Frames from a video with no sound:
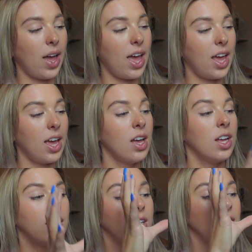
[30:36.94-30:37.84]
a
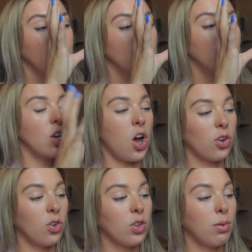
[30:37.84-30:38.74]

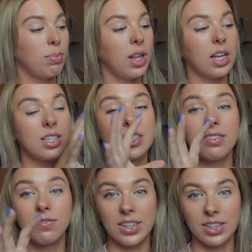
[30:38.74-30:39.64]
Donald plus
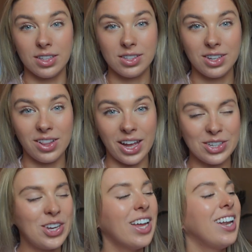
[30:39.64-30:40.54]
villains
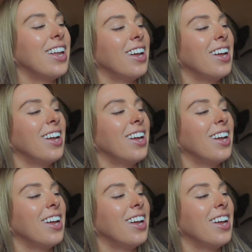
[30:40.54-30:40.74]
collection.